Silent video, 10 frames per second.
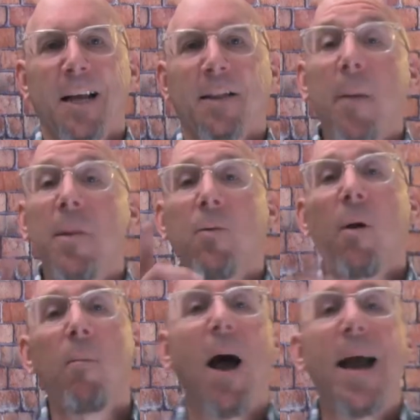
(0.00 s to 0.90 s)
Let me
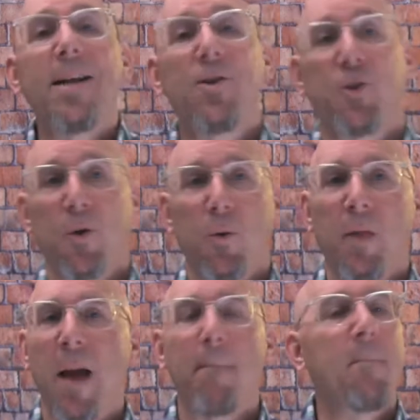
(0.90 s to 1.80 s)
remind you
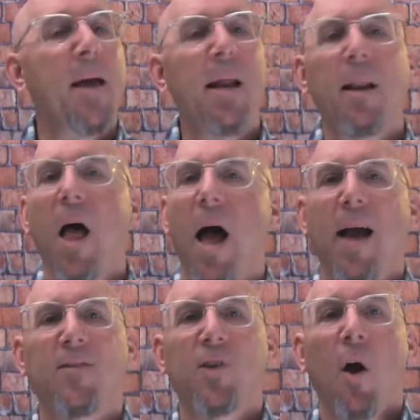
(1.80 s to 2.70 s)
that many
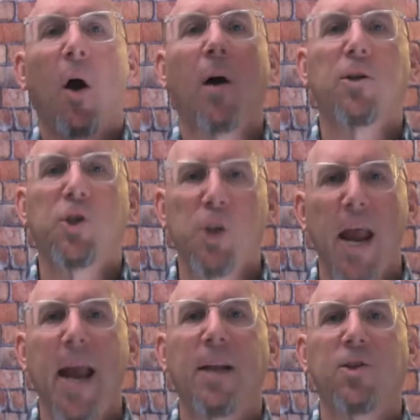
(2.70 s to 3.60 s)
lives are
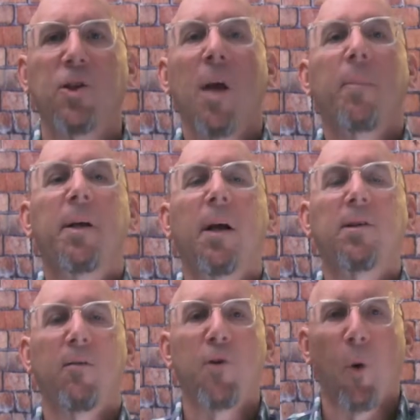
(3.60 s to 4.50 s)
changed
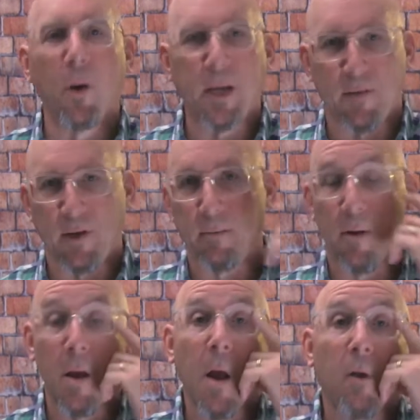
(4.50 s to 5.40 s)
because of your giving
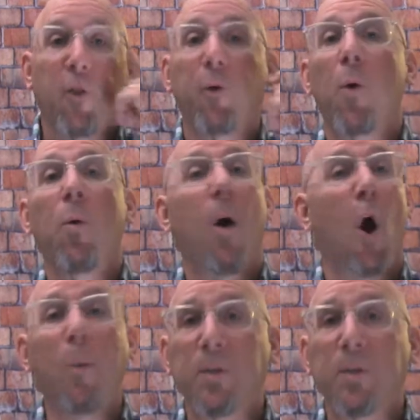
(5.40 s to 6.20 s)
through Hope